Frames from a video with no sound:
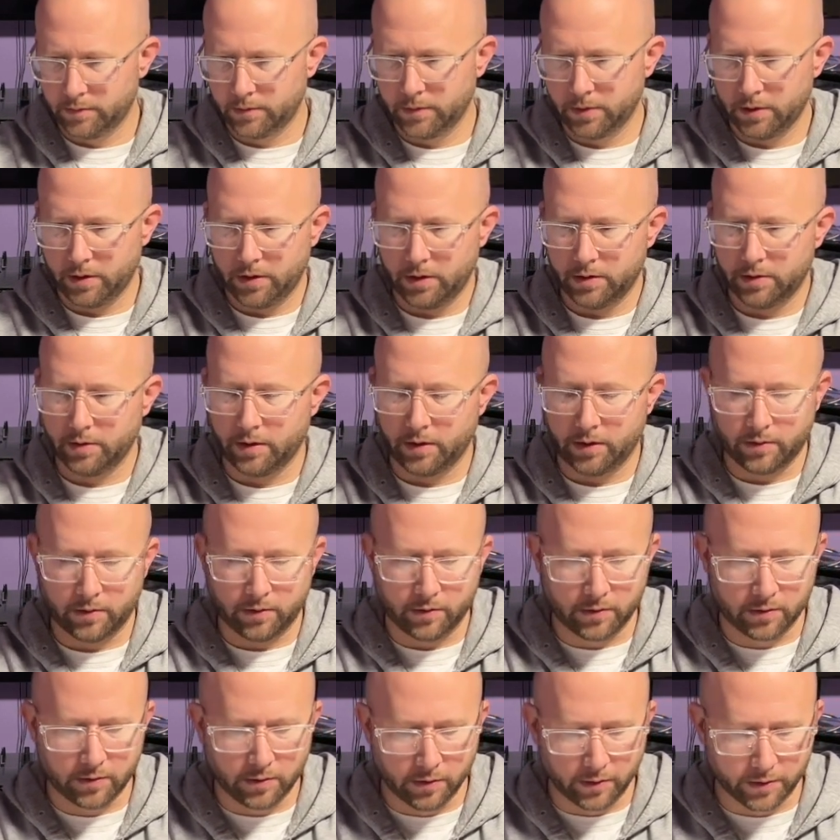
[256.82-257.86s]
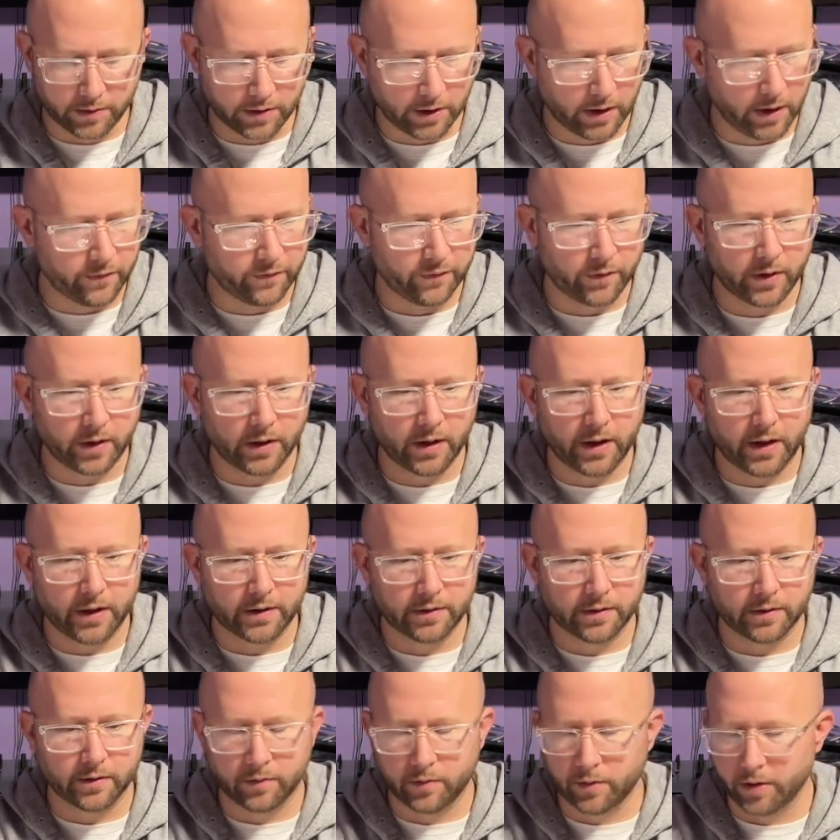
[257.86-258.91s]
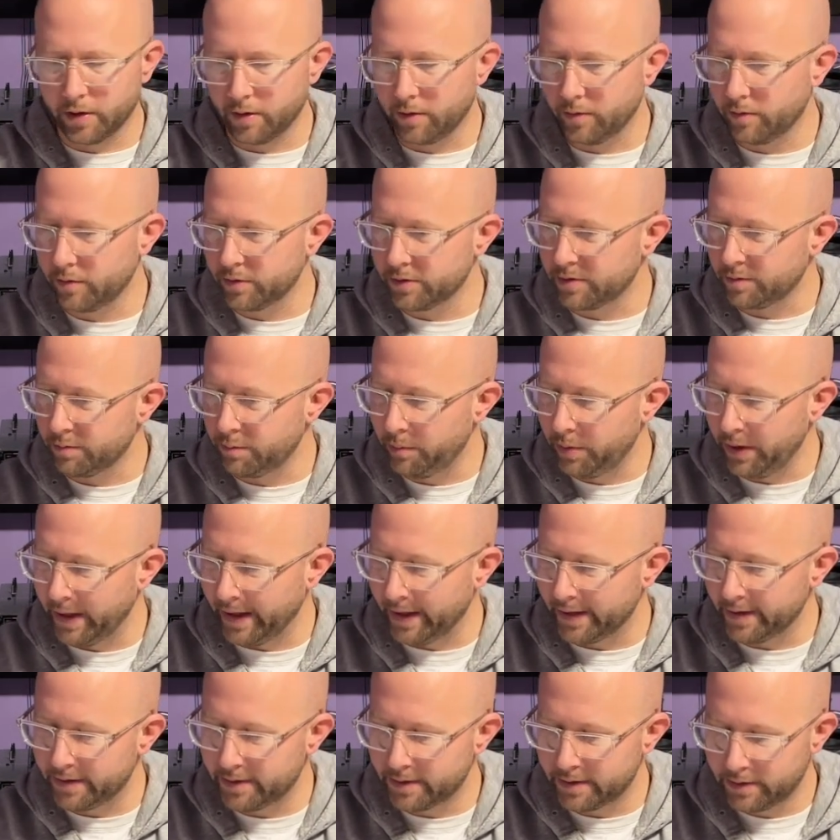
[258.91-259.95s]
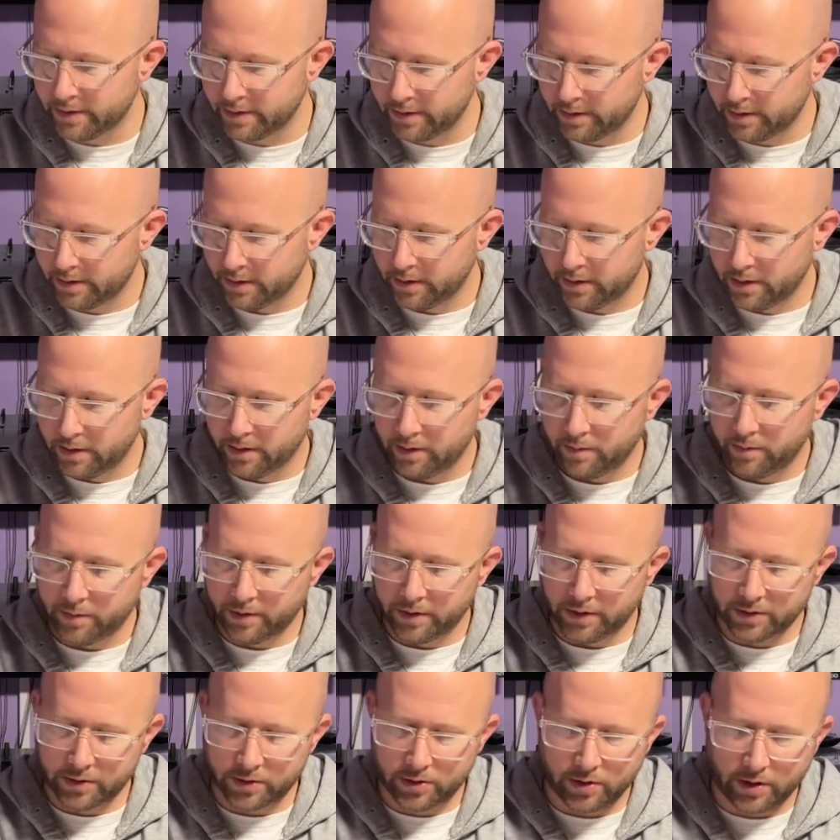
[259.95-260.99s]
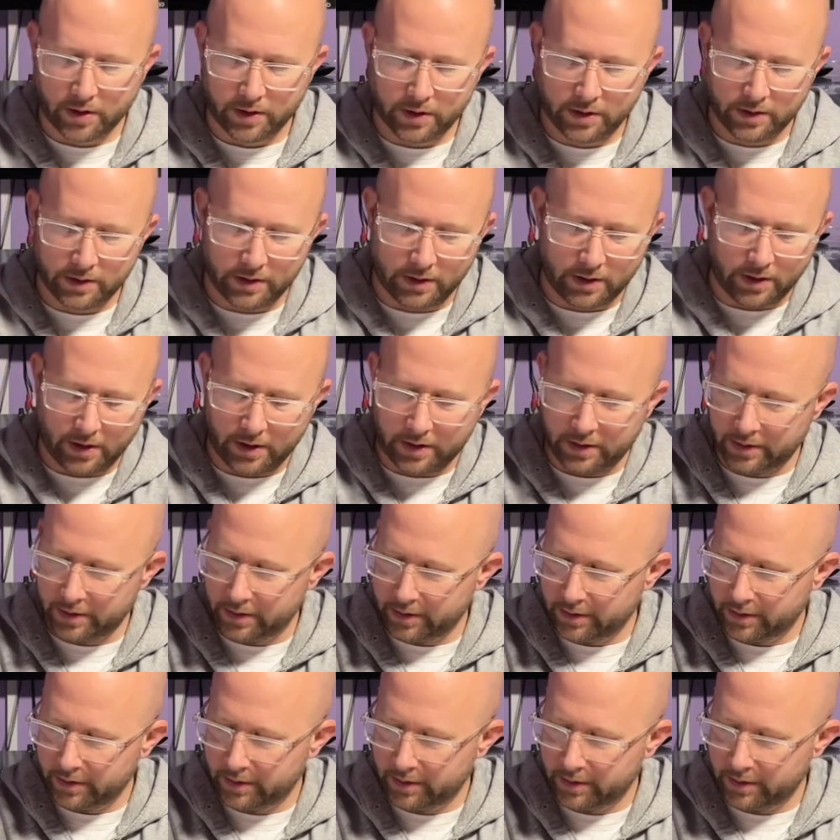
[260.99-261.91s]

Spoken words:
Cuts right through. It's a little tough when it got to where it was bent. But let's try these guys.